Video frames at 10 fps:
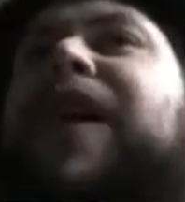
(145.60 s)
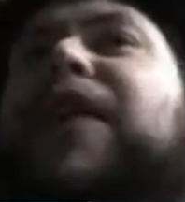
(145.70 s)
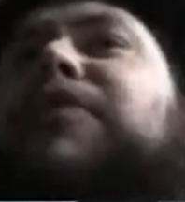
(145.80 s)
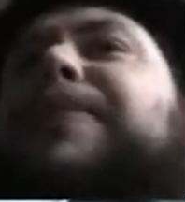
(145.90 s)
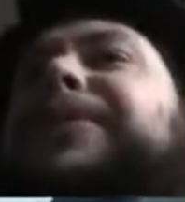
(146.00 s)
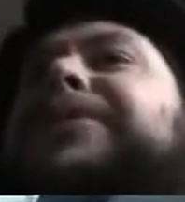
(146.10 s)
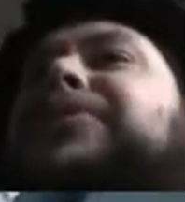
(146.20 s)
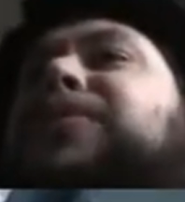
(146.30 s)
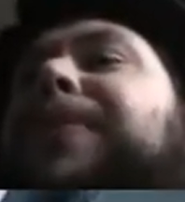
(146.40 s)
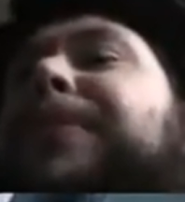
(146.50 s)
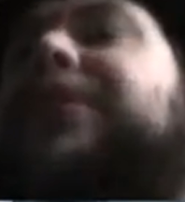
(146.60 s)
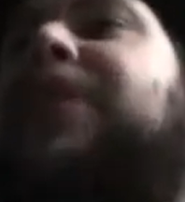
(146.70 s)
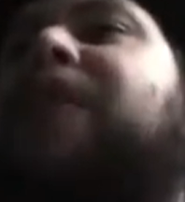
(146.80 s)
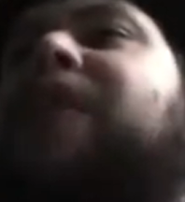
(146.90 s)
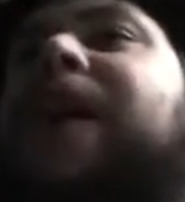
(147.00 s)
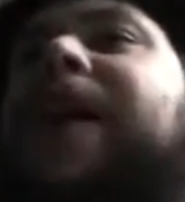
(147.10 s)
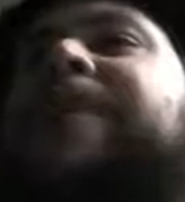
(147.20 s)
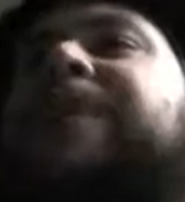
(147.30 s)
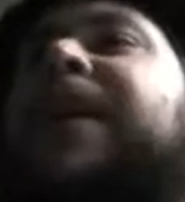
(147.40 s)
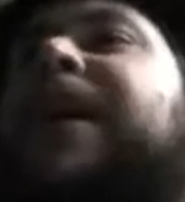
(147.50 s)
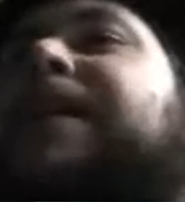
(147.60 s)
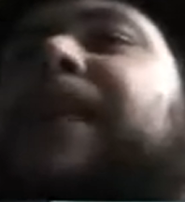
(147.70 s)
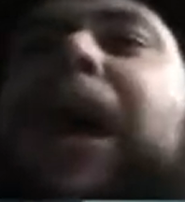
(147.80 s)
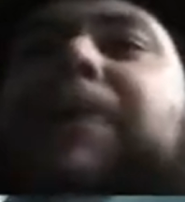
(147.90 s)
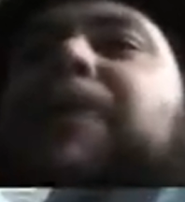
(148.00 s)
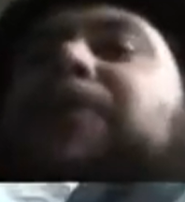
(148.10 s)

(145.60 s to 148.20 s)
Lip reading: ribbons and ribbons of paper for a